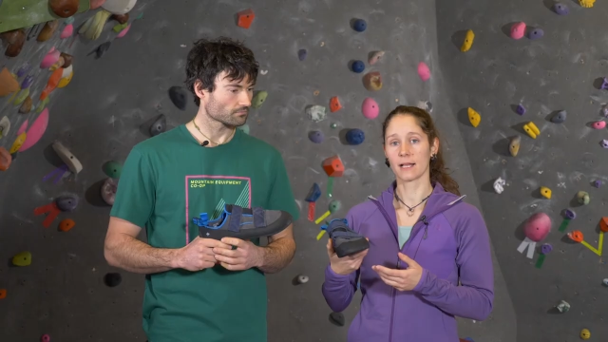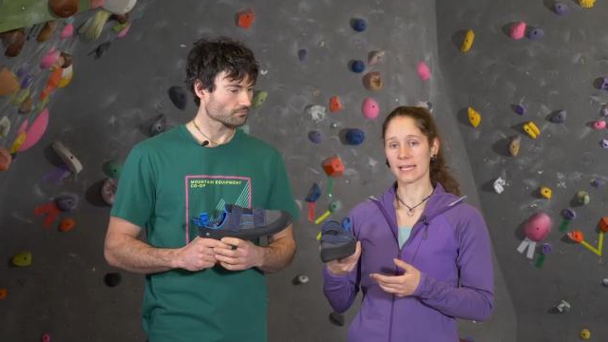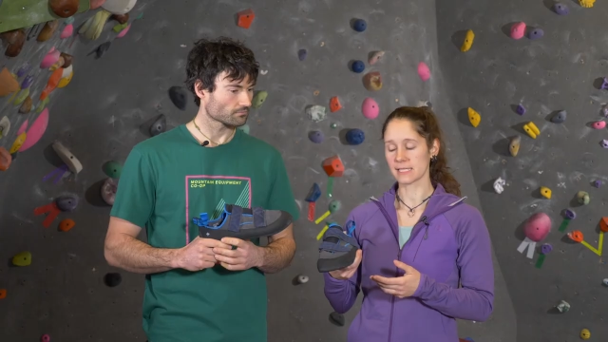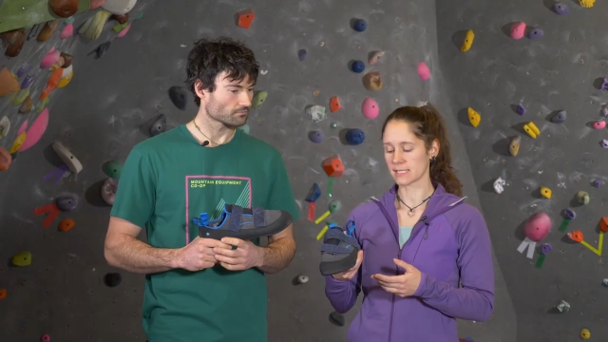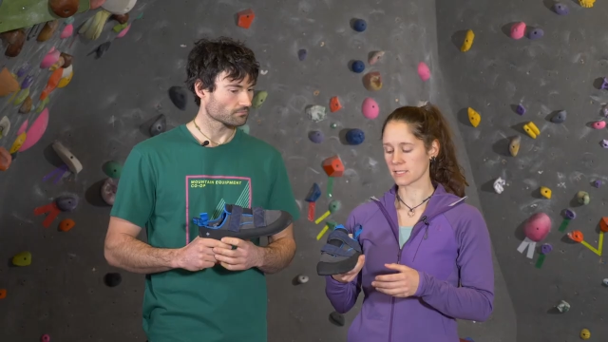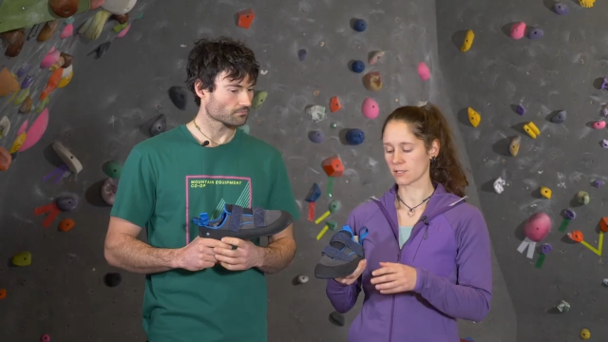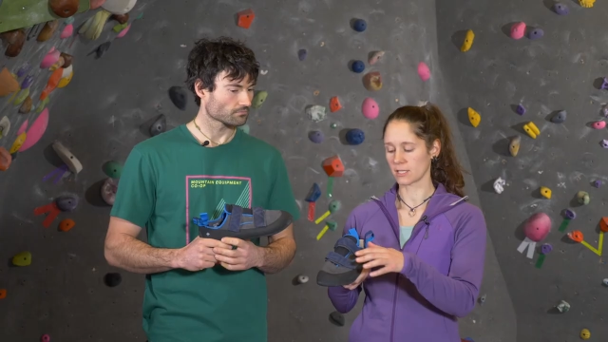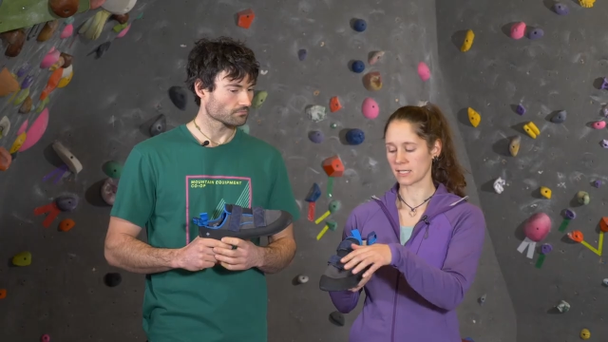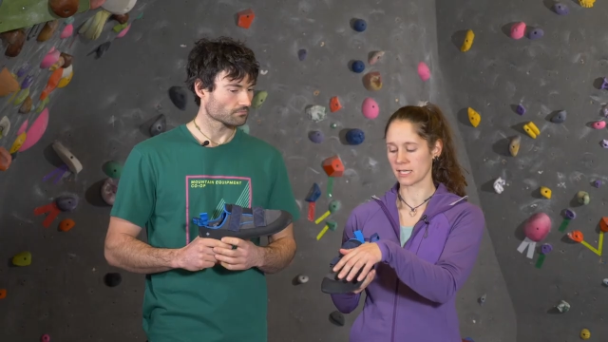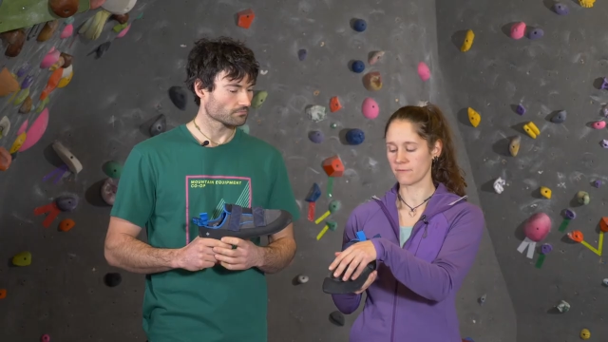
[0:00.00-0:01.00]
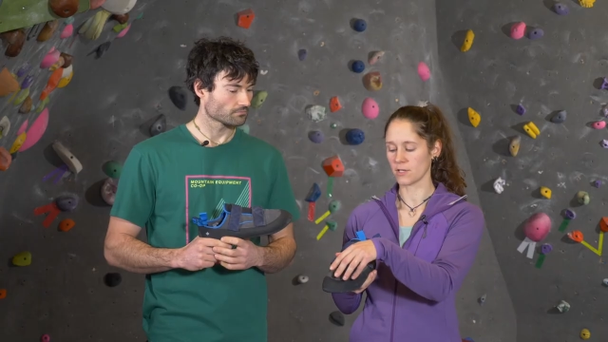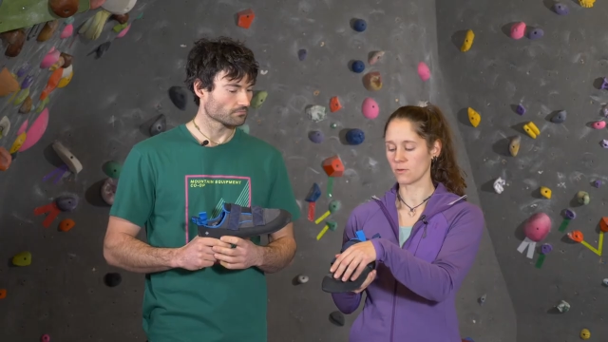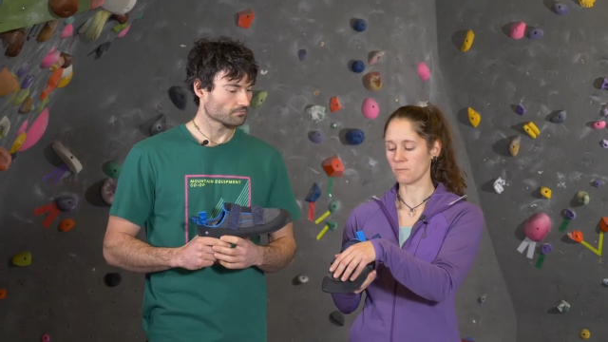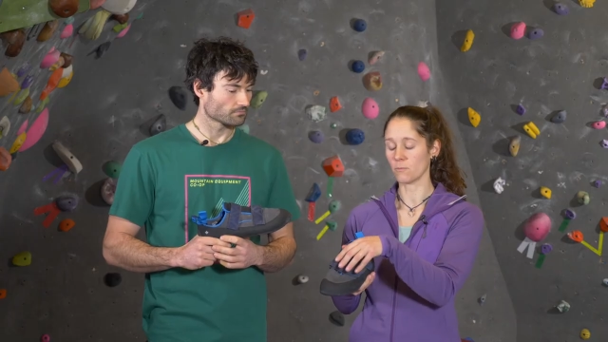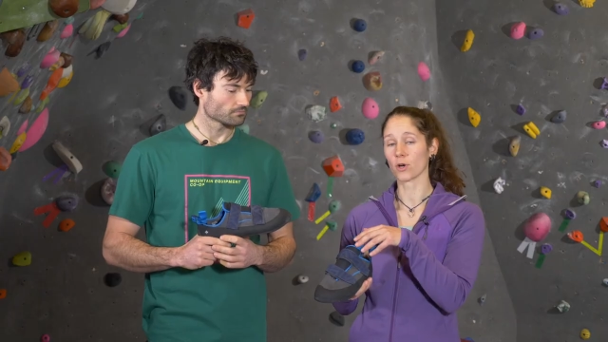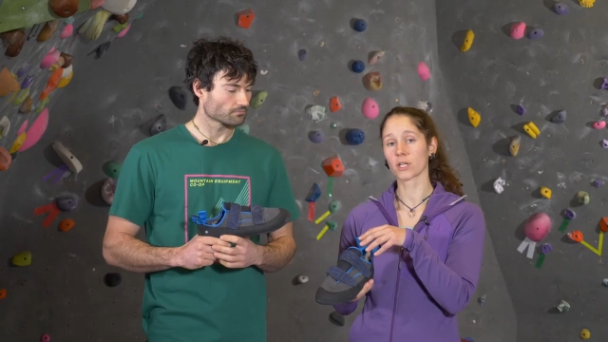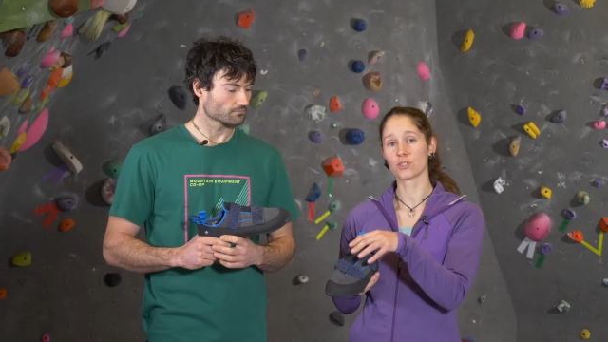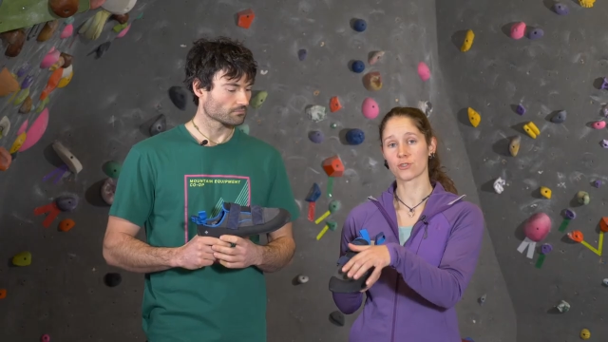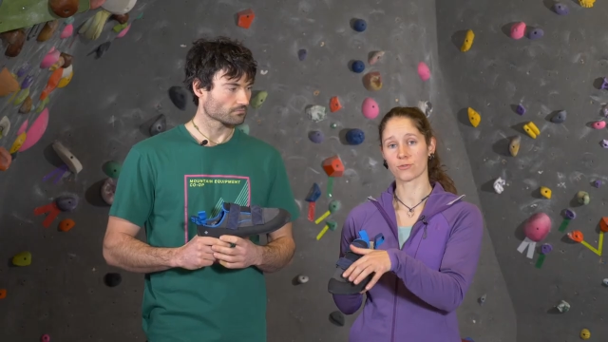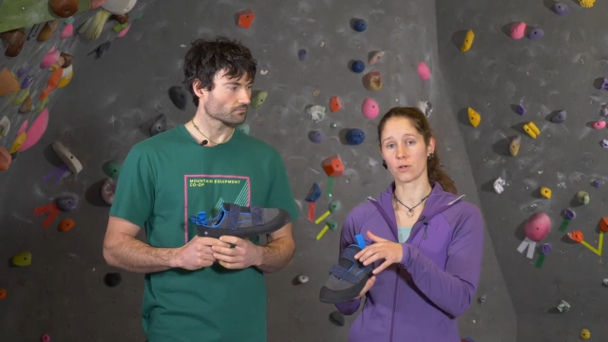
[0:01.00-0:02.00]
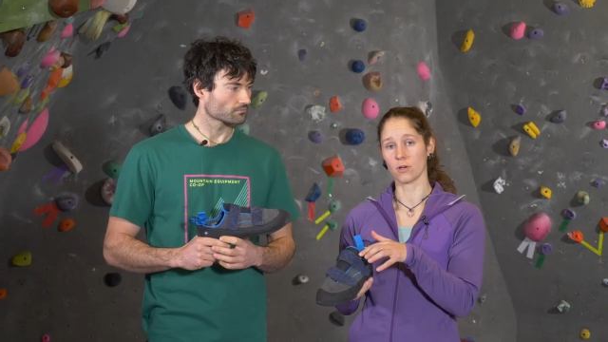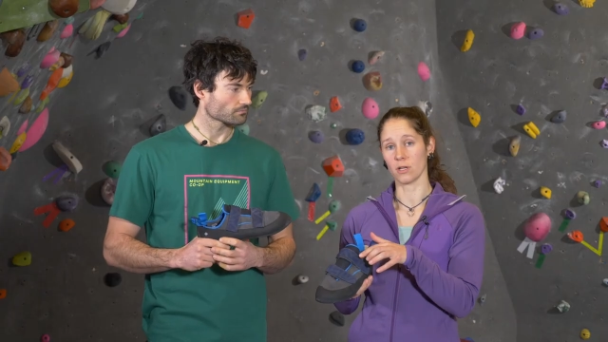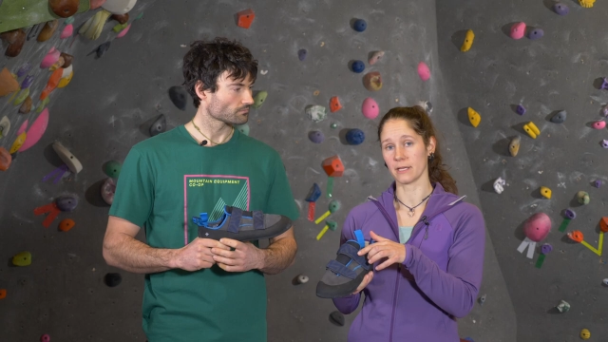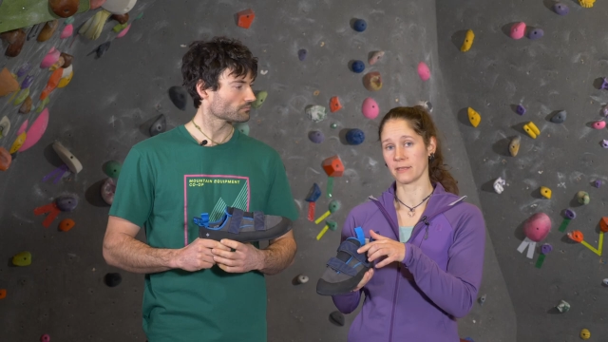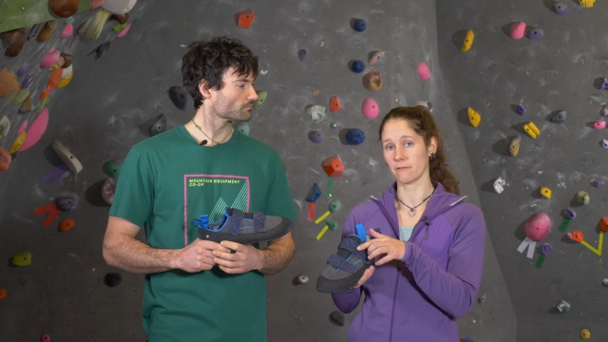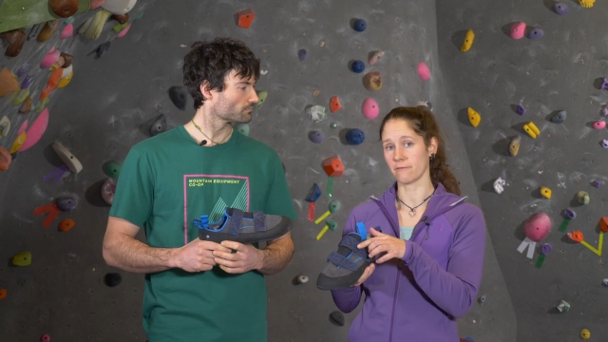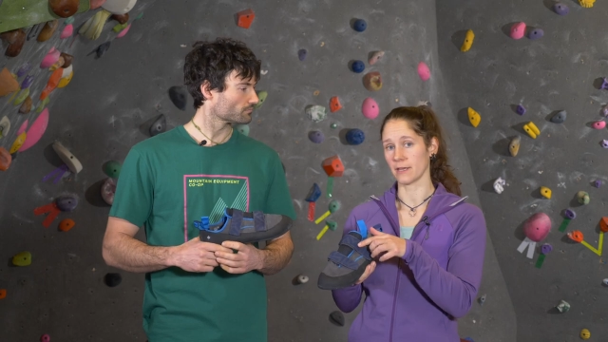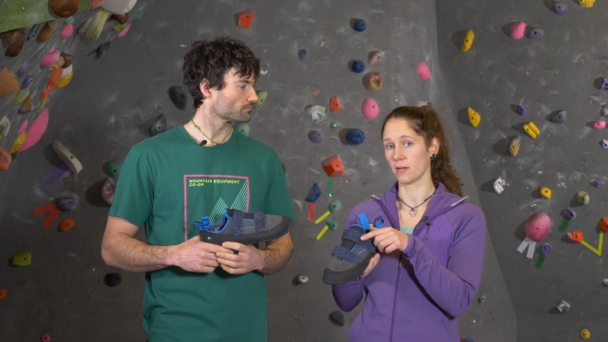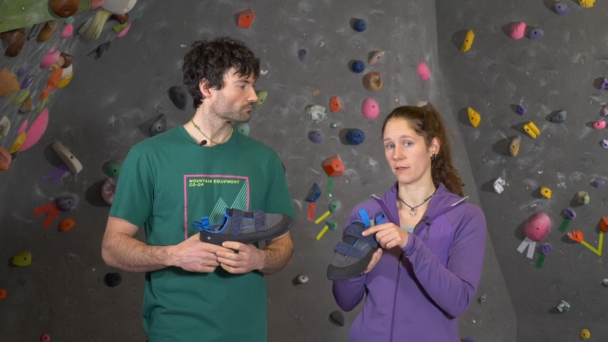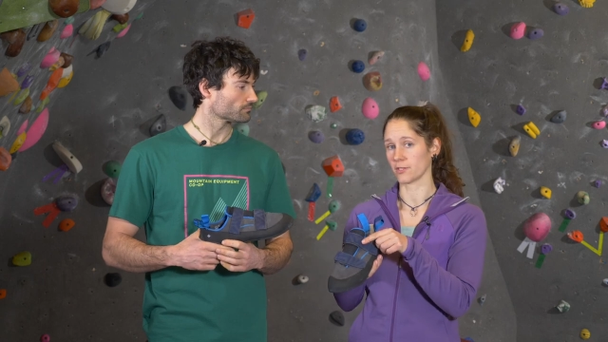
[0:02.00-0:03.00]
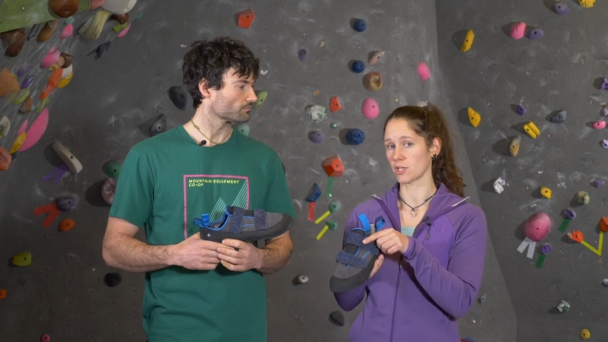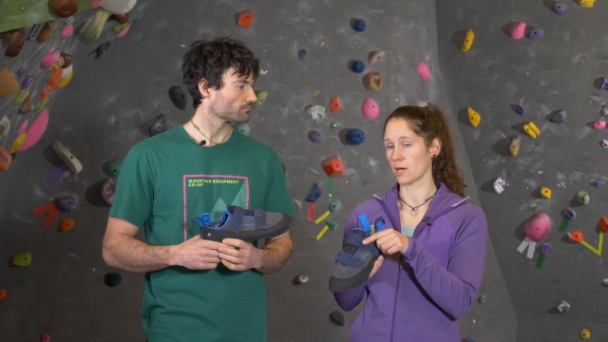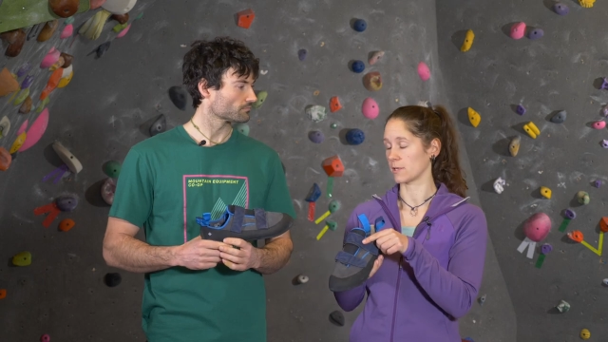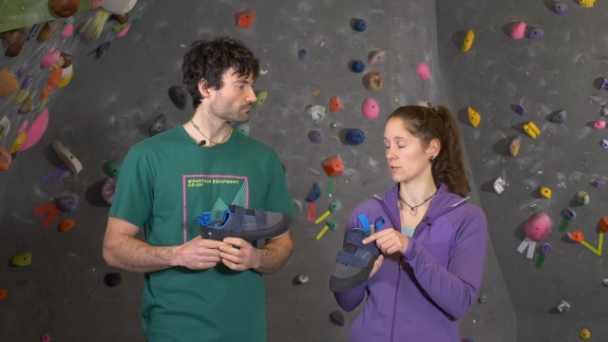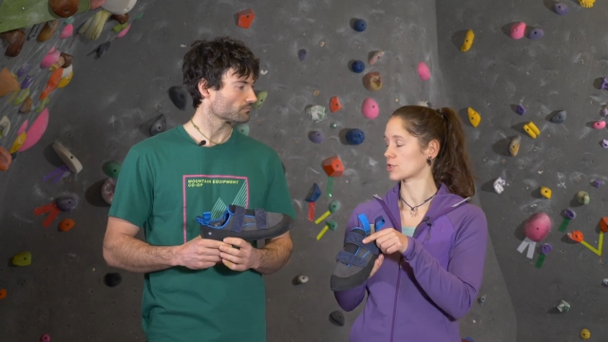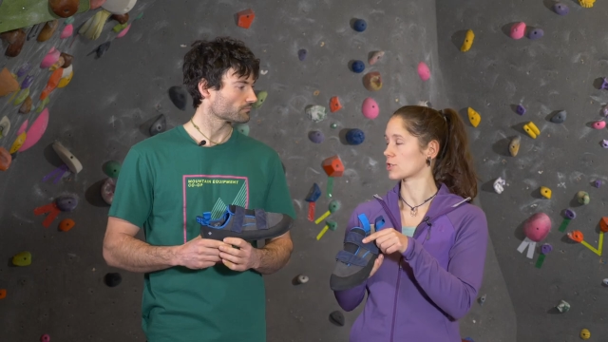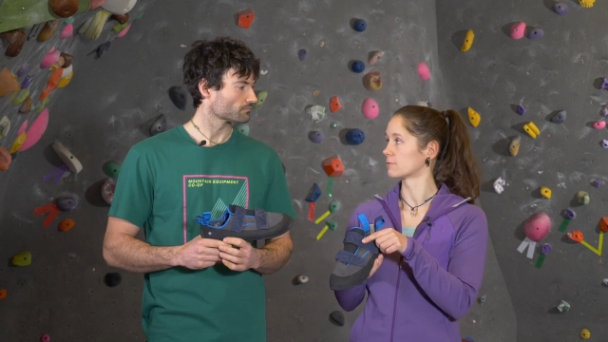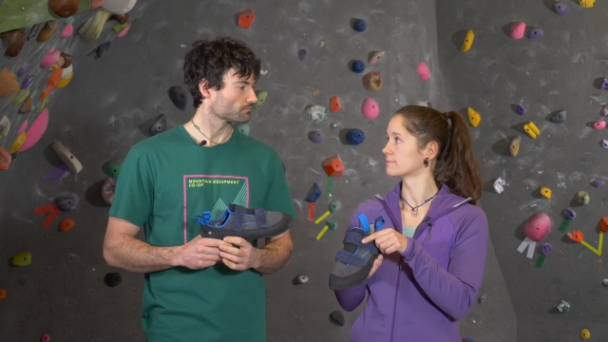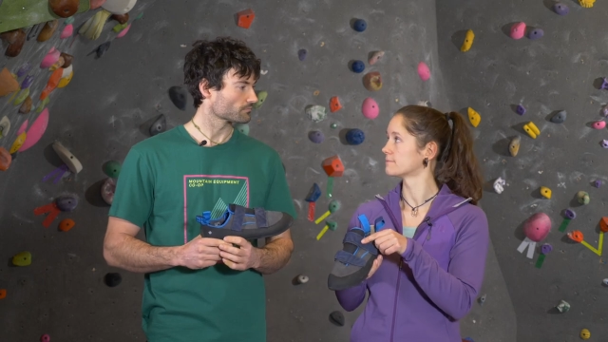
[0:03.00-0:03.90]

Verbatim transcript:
Speaker 1: Laces are going to give you more control in the fit on the top of your shoe.